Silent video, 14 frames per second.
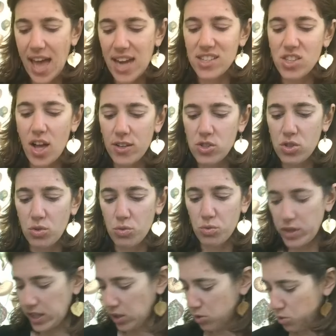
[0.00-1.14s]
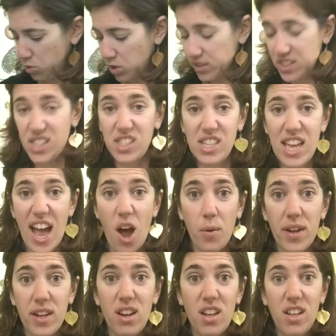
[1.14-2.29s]
And it's also really cool to see how
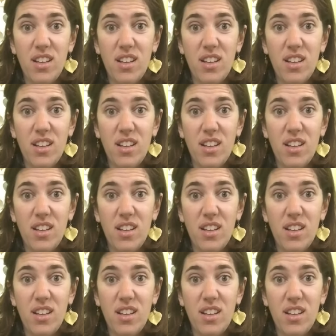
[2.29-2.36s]
it